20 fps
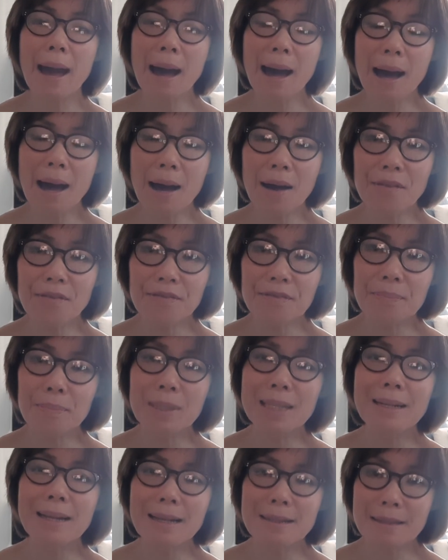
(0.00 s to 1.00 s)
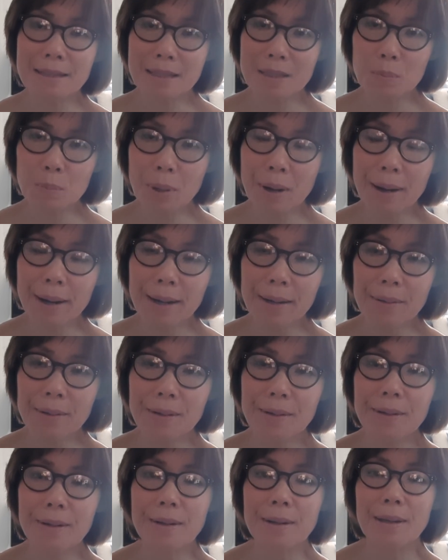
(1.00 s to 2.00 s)
have been
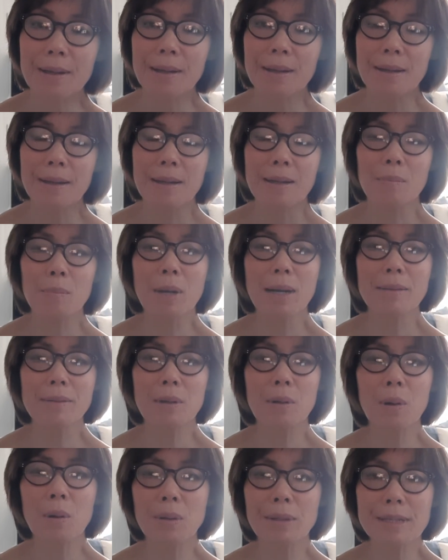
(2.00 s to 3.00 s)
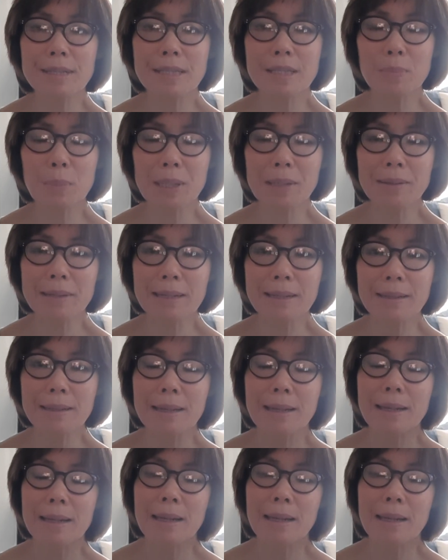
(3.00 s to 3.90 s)
inspired by the Holy Spirit,